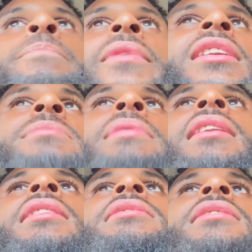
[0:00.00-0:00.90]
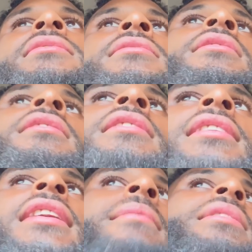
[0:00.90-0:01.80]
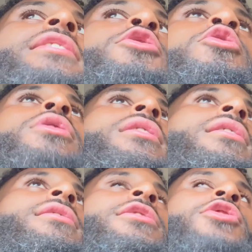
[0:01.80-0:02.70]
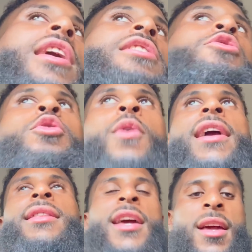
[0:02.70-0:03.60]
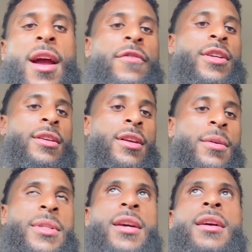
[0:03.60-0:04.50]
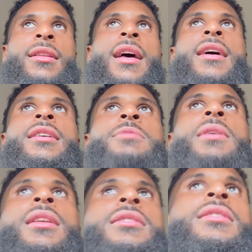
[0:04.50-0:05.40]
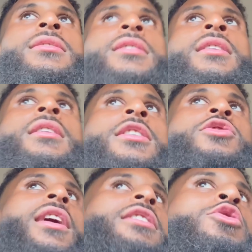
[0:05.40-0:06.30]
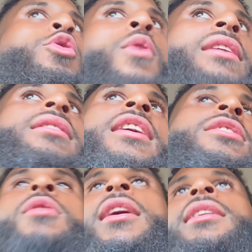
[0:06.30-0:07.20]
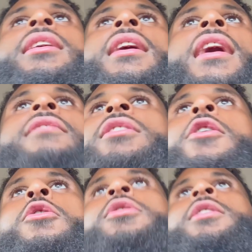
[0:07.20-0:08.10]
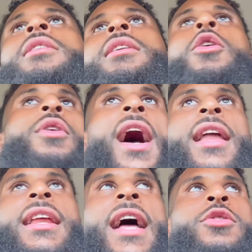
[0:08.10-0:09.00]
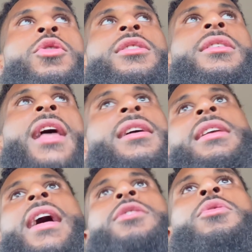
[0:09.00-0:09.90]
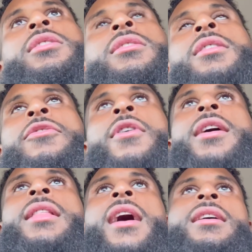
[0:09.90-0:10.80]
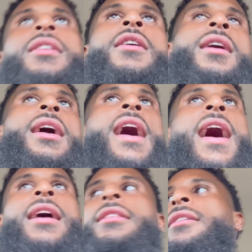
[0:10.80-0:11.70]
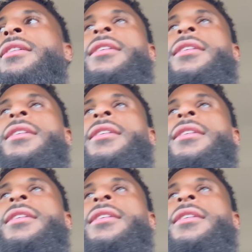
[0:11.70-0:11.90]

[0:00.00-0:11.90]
and it's bigger than just, you know what I mean, doing trying to do the right thing, everything. You know what I'm saying? Like it's bigger than just trying to do the right thing so I can get into heaven. Oh, oh God, did I do this? Like, did I do this enough right? Like, nah, God, look,